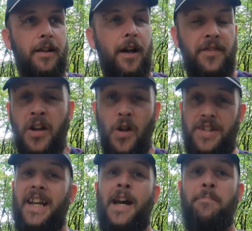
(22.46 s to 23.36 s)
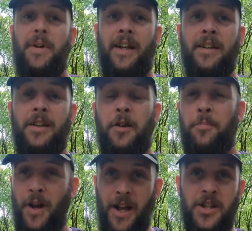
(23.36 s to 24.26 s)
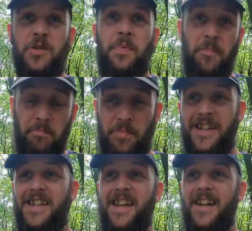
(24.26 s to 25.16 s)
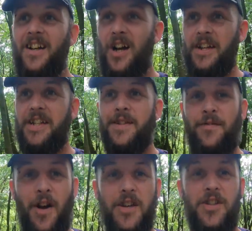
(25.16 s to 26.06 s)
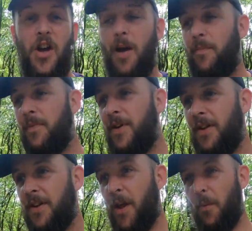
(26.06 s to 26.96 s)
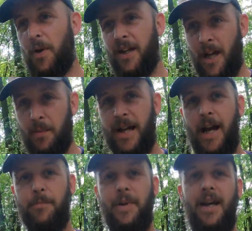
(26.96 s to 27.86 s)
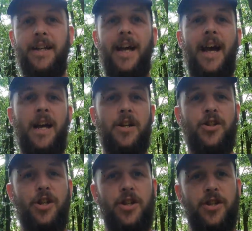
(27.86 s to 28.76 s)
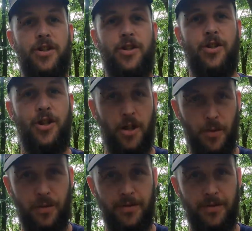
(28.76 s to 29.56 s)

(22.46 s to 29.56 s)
I've done lots of camping, but it's just been busy. Like, this is the first time that we can come camping and just chill.